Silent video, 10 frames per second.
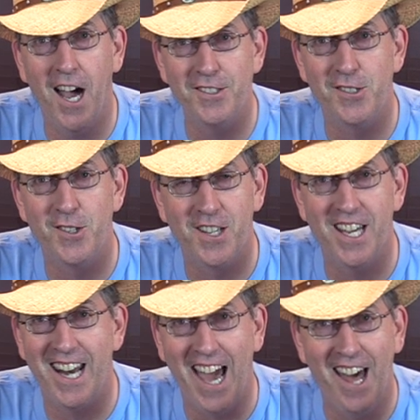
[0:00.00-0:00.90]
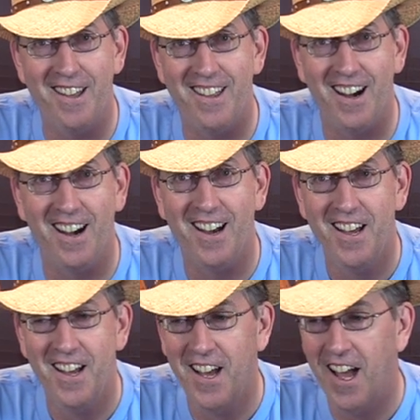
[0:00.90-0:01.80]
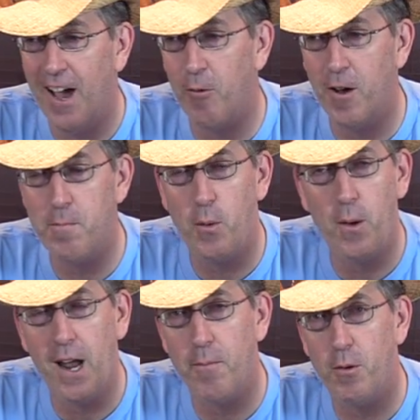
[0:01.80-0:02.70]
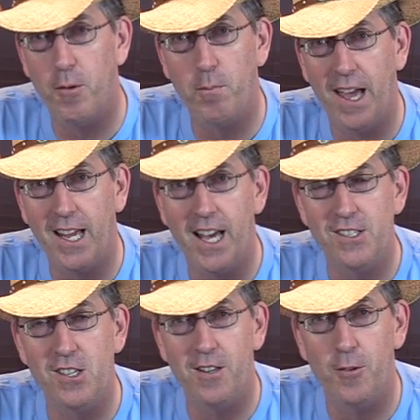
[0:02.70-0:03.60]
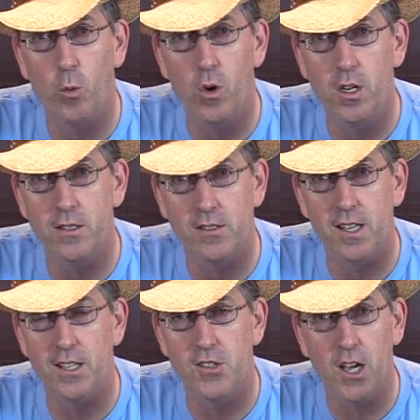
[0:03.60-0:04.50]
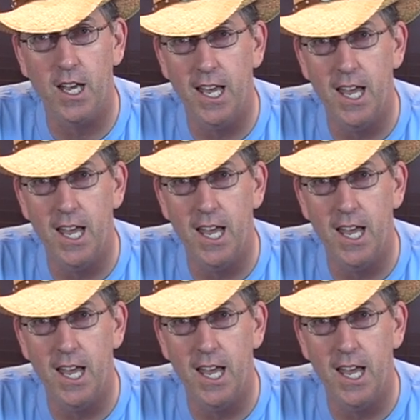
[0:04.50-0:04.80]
Custer get out of there? At one point, I pulled my guys into the woods. They took a